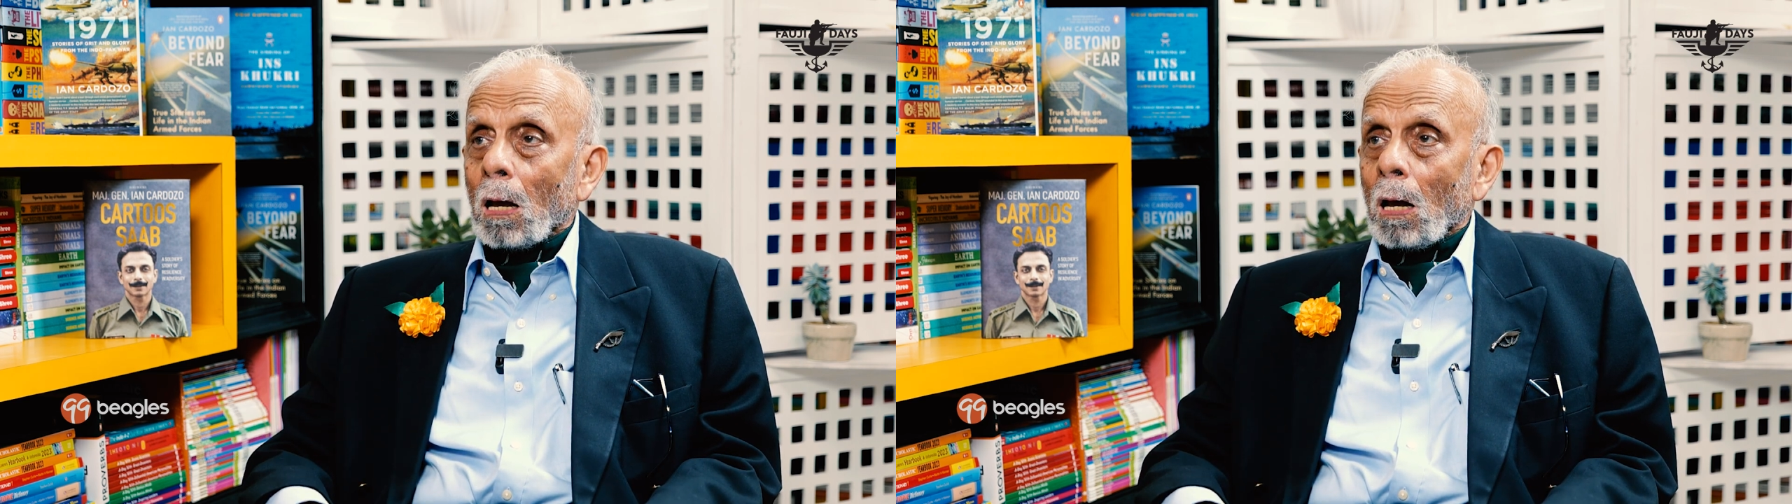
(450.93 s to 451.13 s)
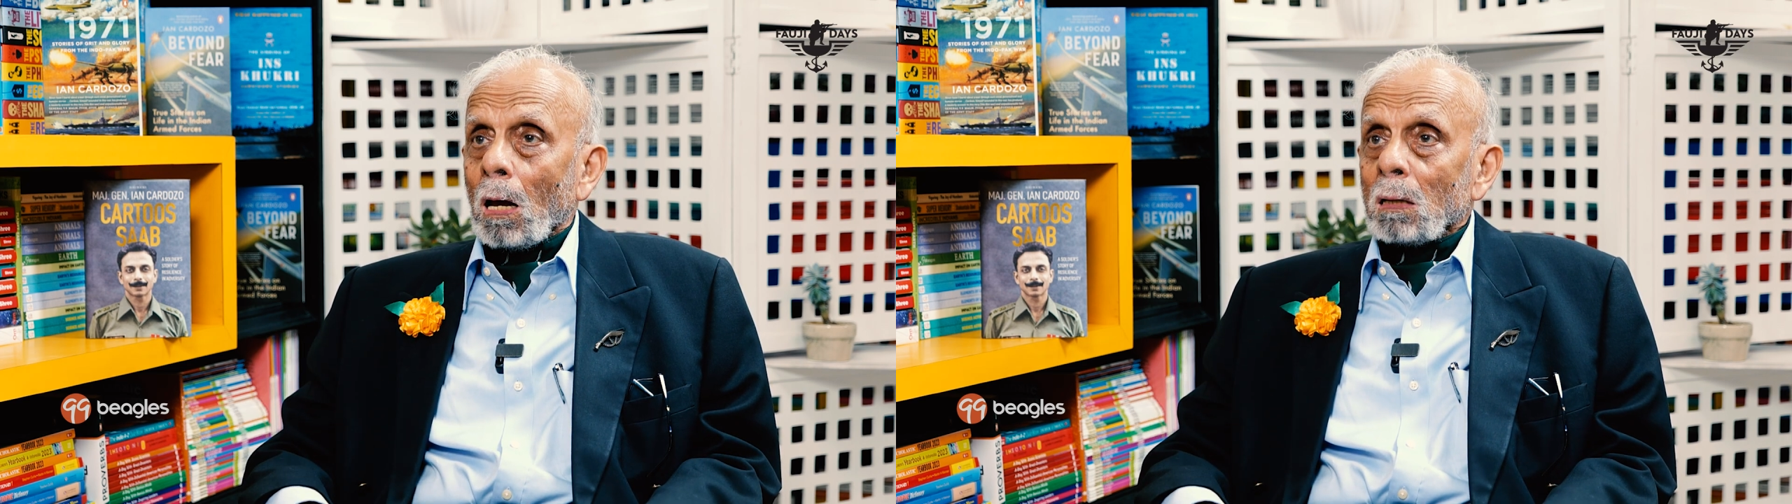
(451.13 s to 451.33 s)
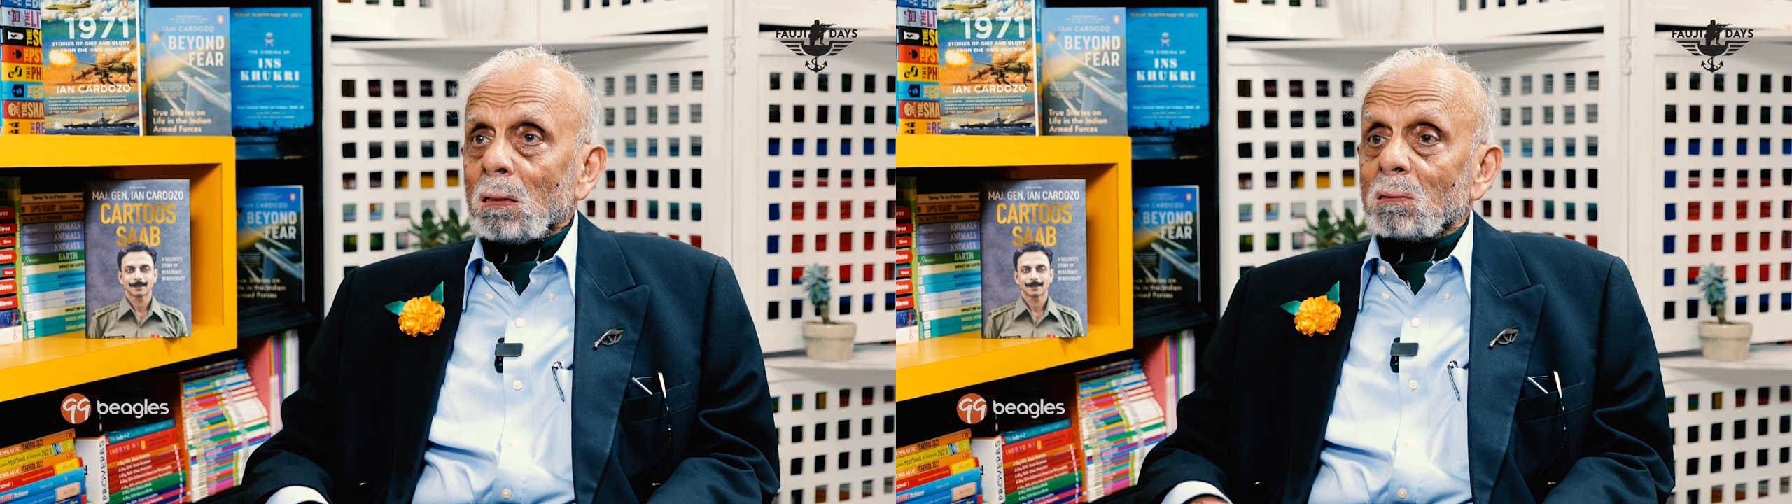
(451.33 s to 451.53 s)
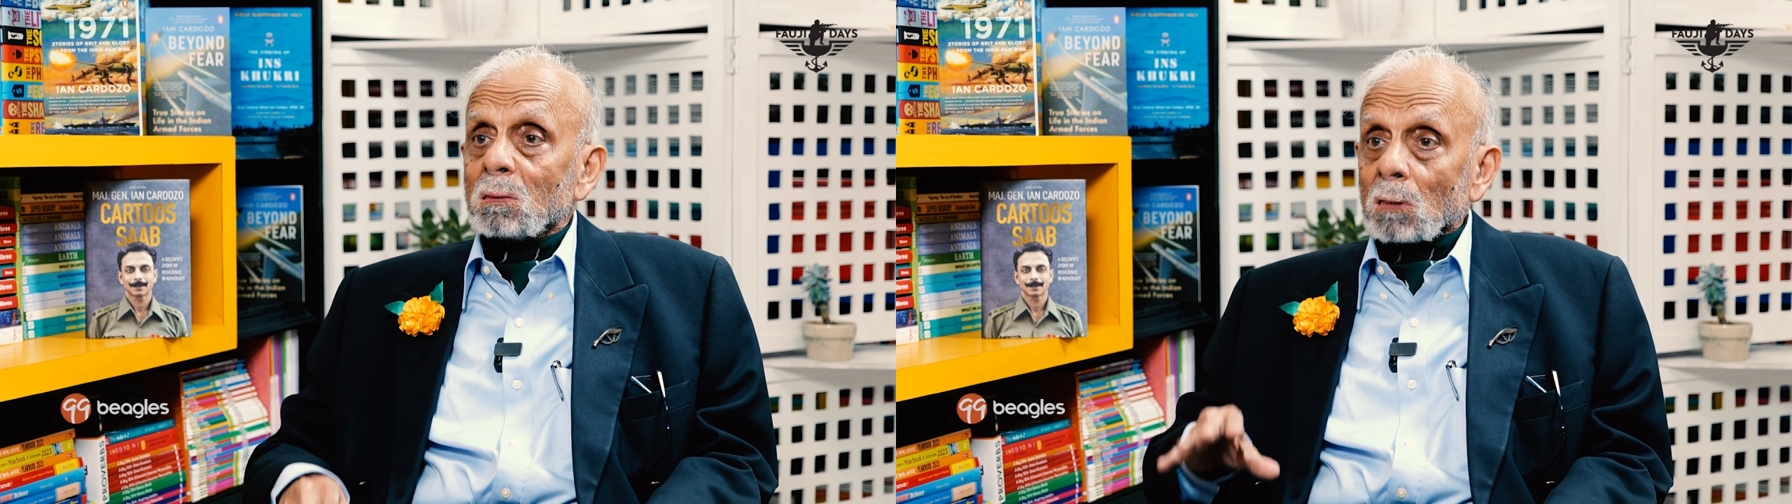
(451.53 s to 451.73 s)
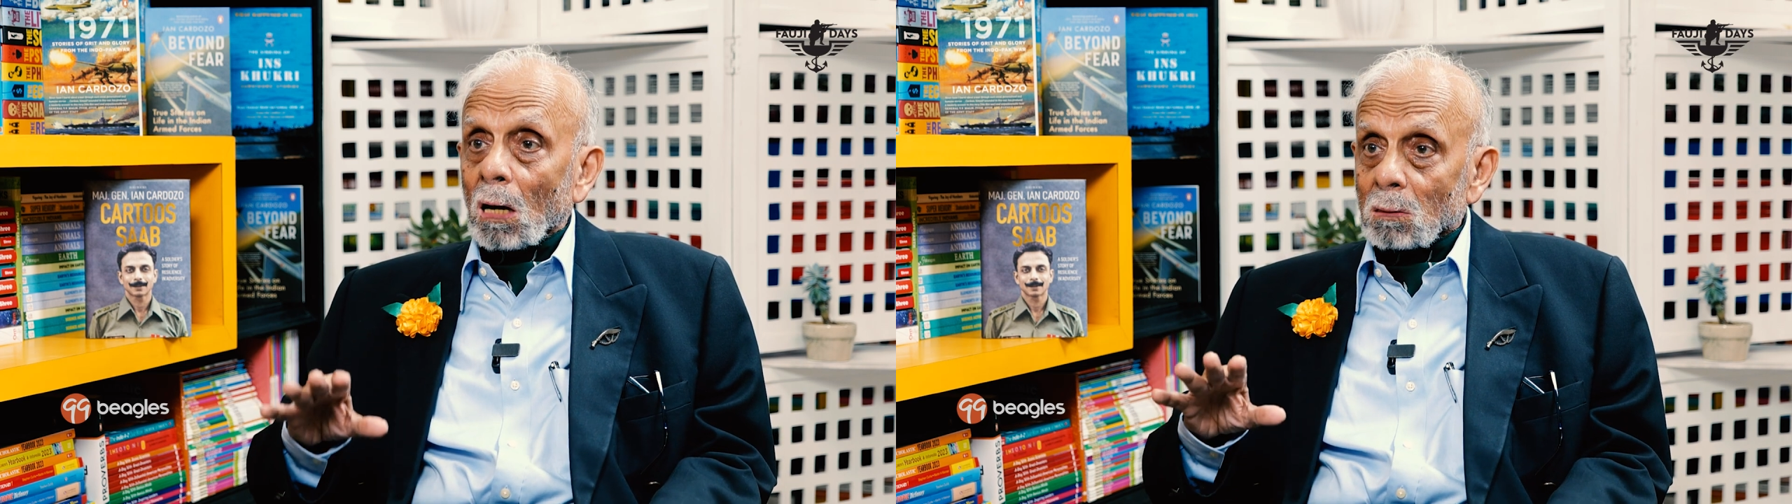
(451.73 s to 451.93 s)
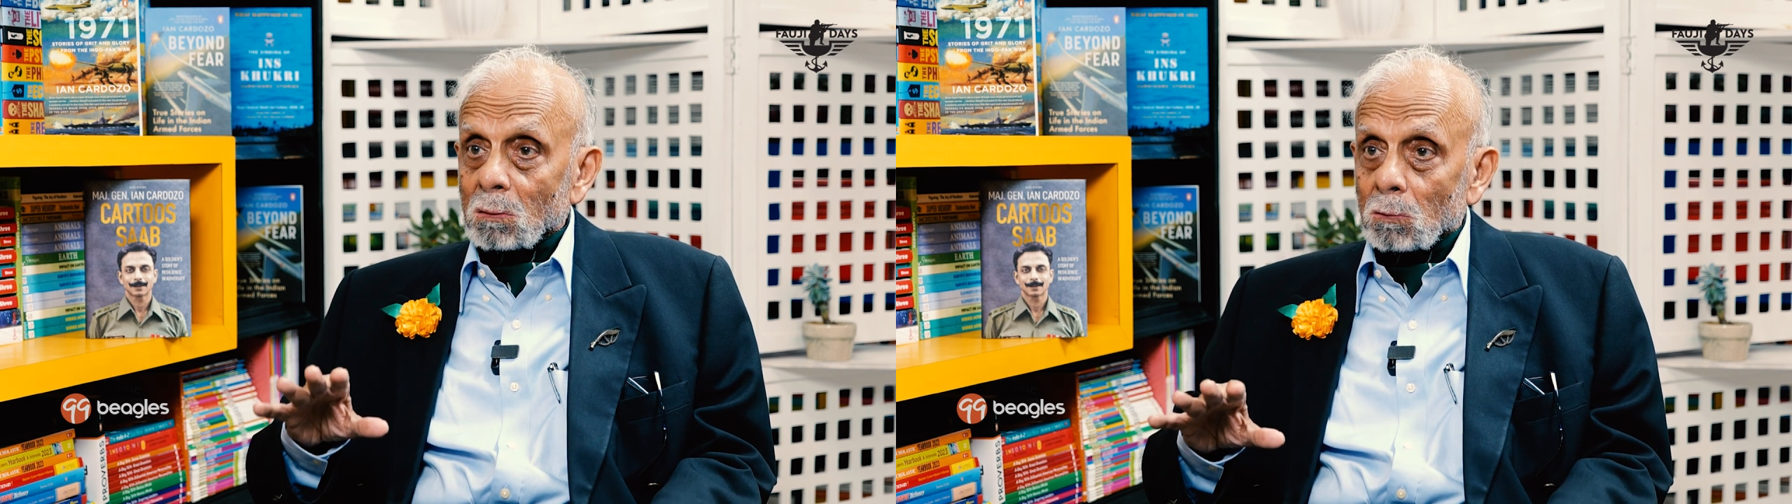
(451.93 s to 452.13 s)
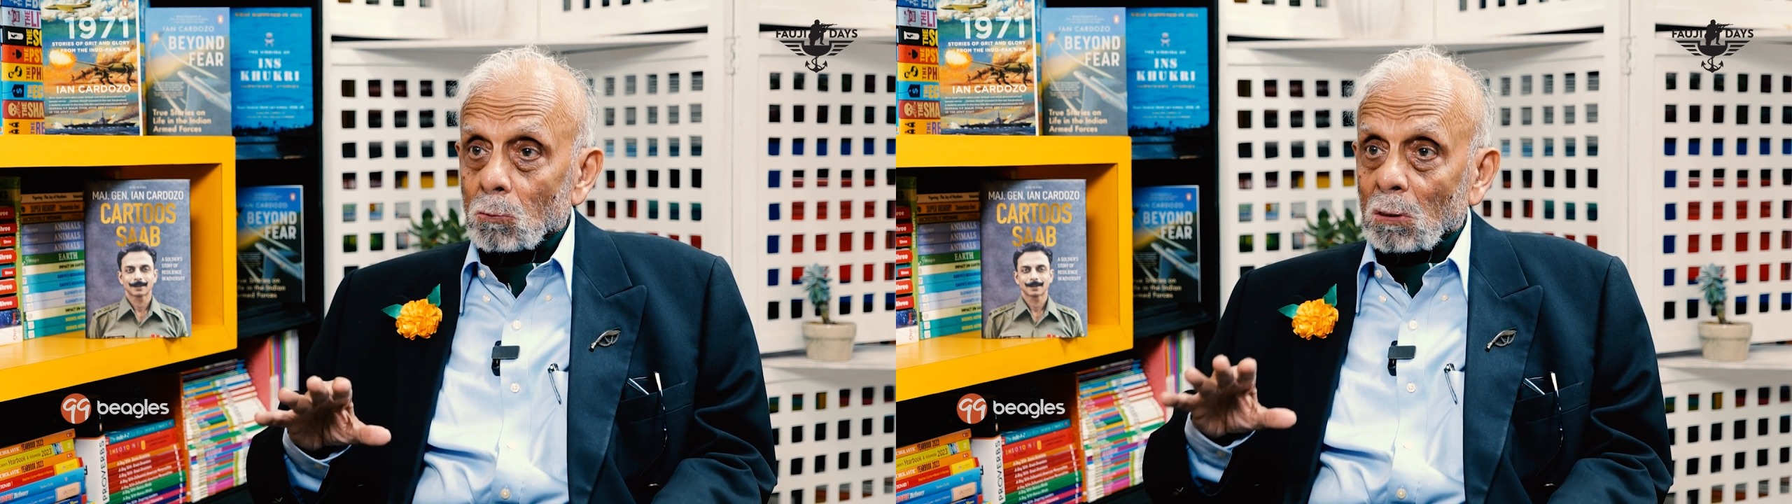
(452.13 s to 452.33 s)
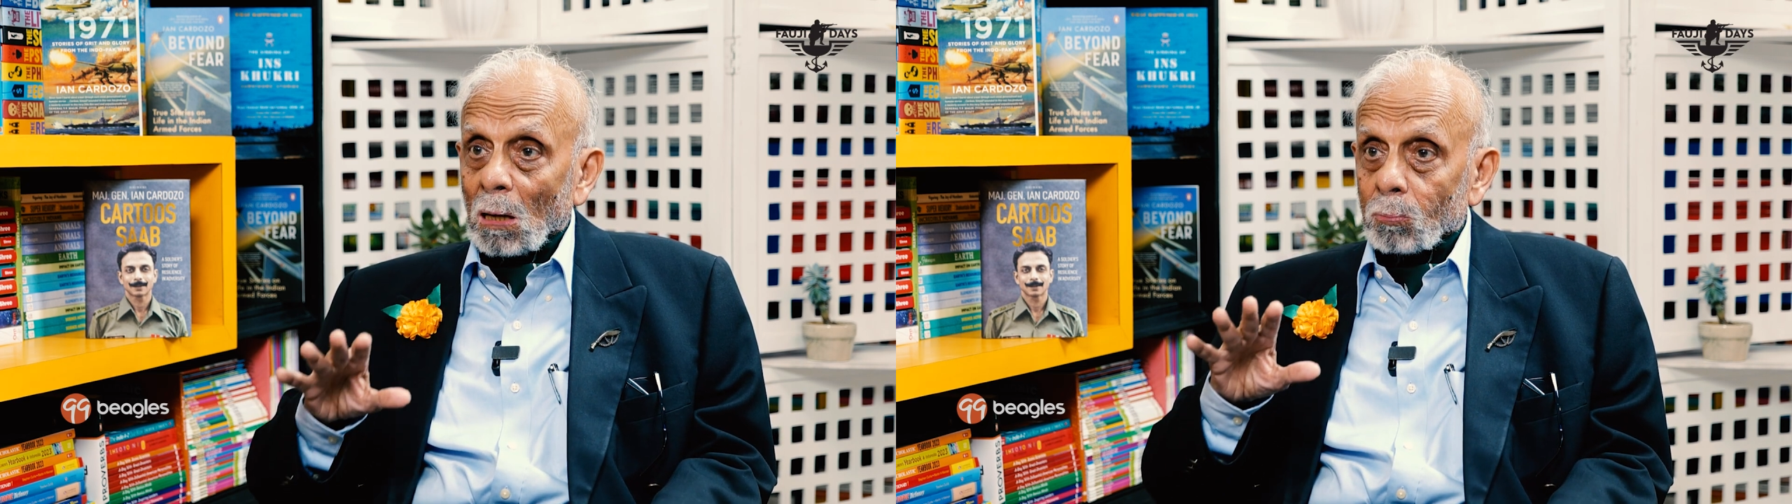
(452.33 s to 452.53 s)
and he's tasked to
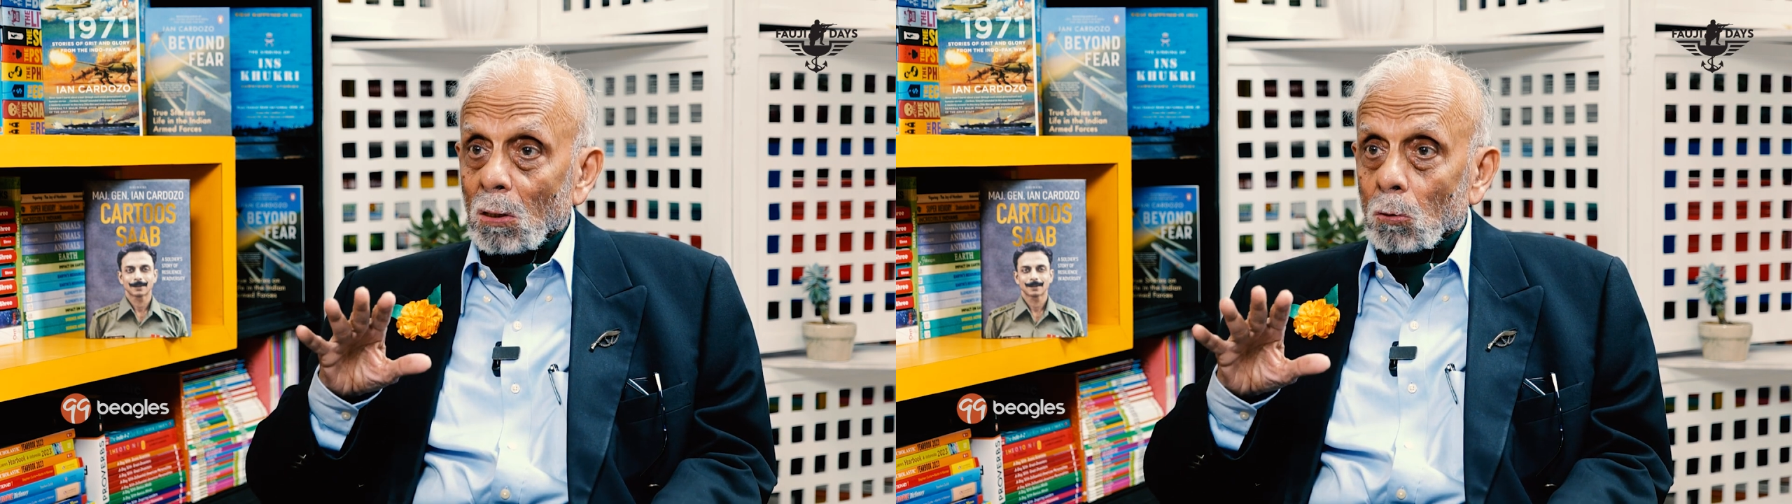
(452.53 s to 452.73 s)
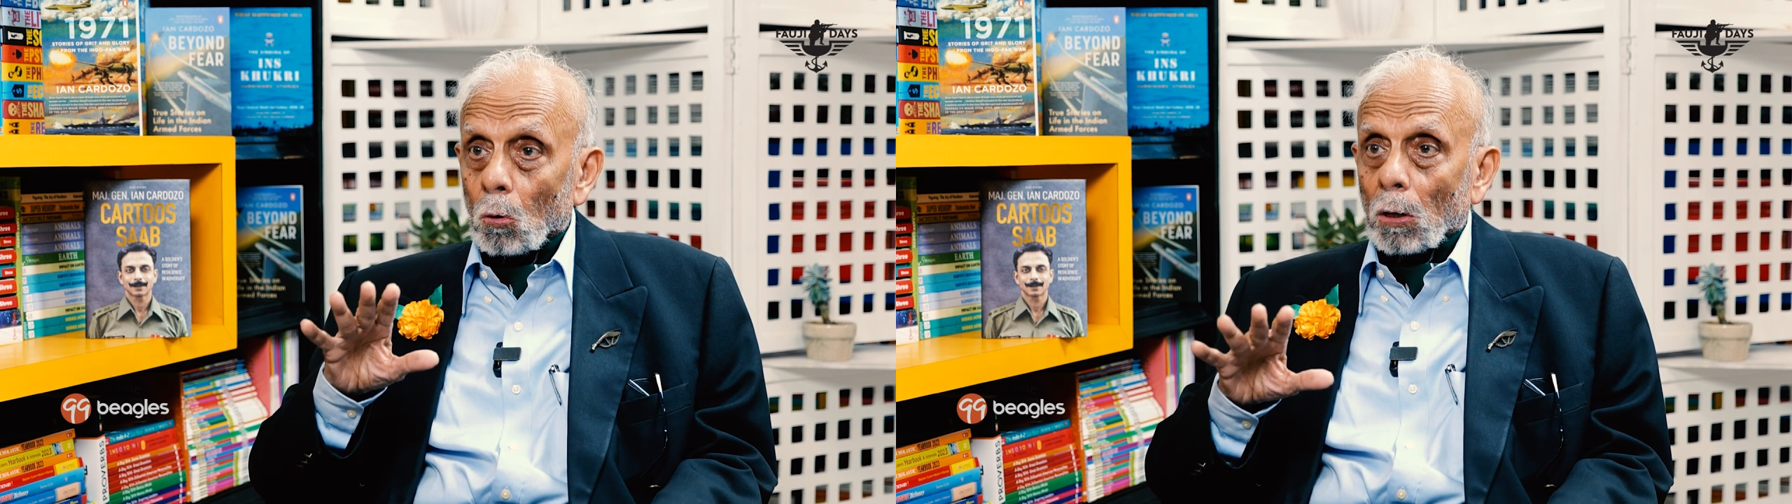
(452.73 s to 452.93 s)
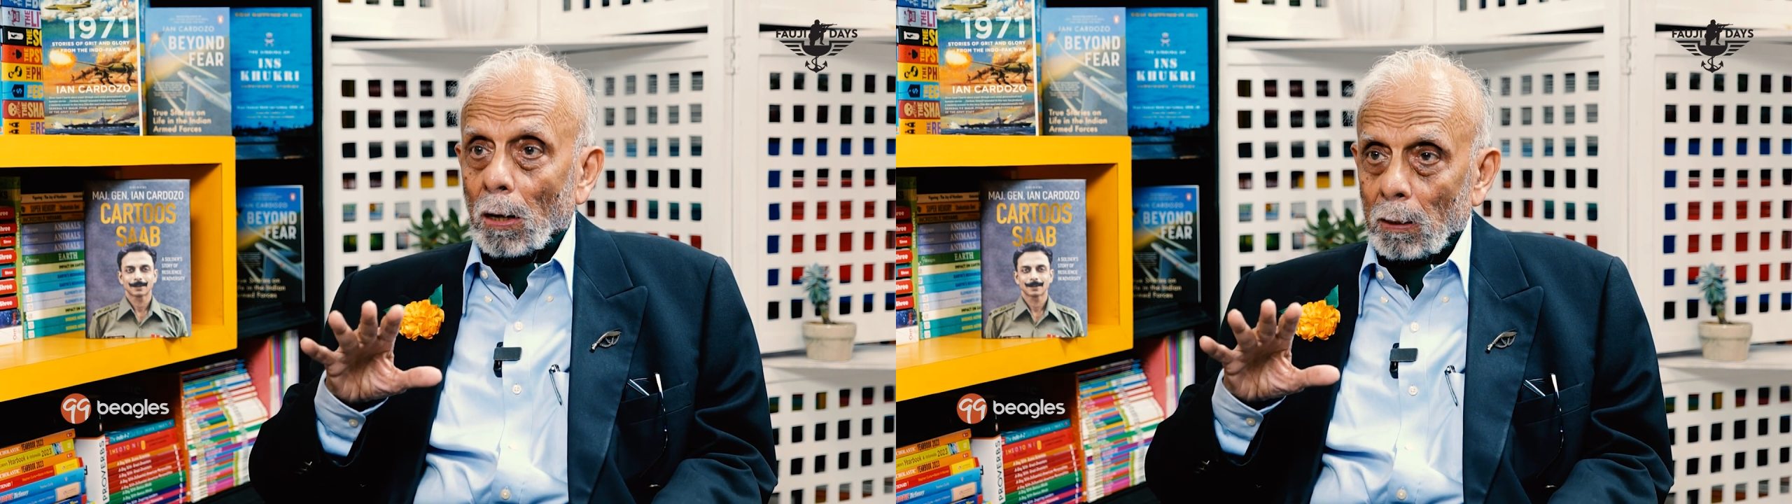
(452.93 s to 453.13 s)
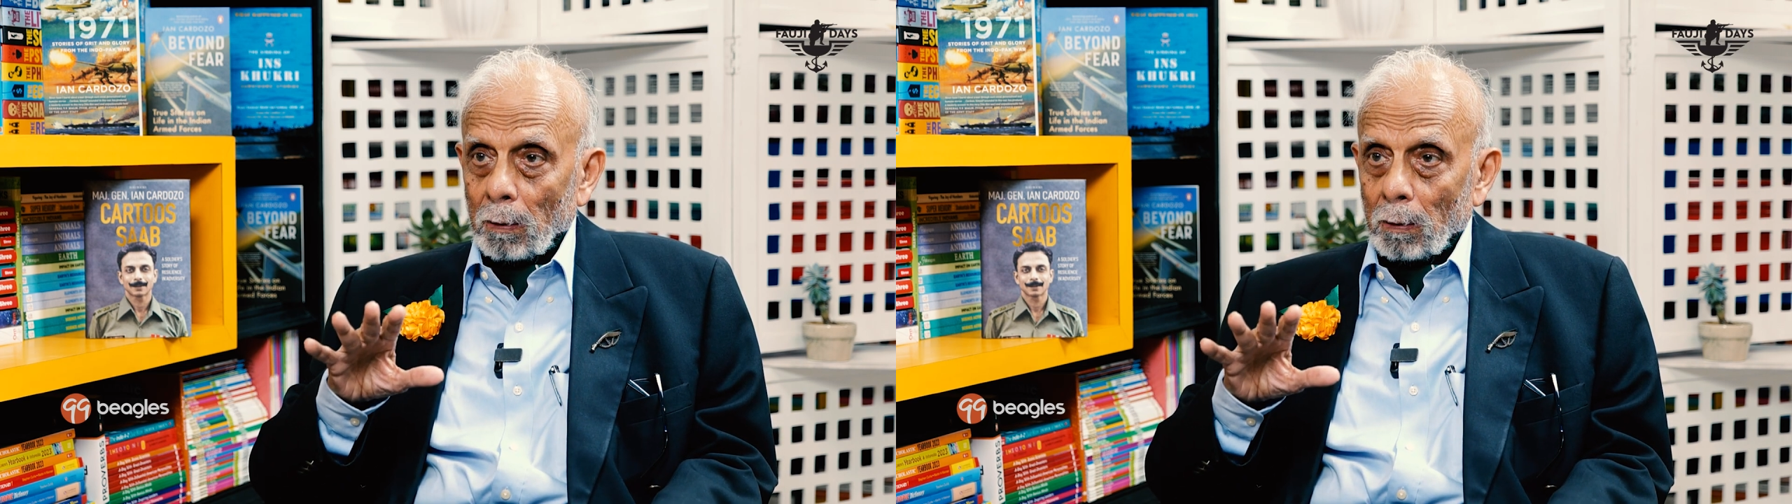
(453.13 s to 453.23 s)
capture Dogra.